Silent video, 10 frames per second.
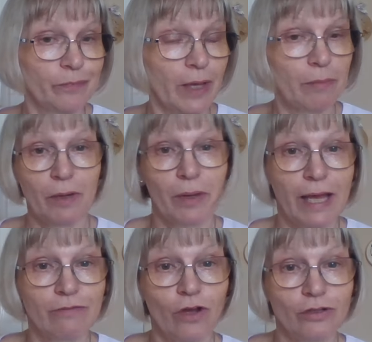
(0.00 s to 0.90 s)
I may well
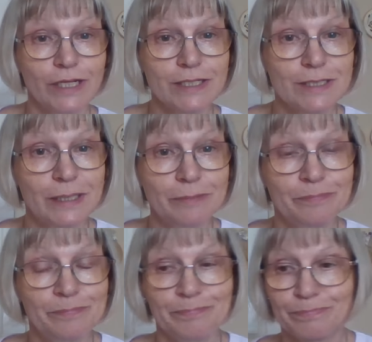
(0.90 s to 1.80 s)
have haul next time.
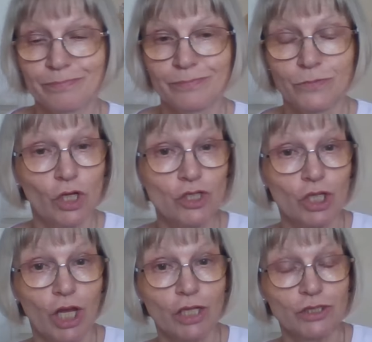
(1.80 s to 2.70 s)
Not a
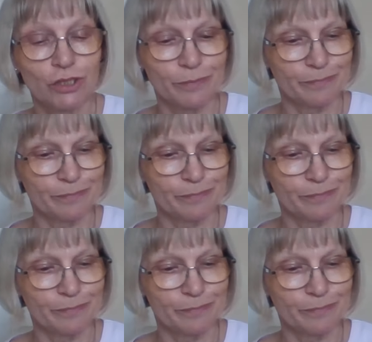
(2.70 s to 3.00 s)
lot,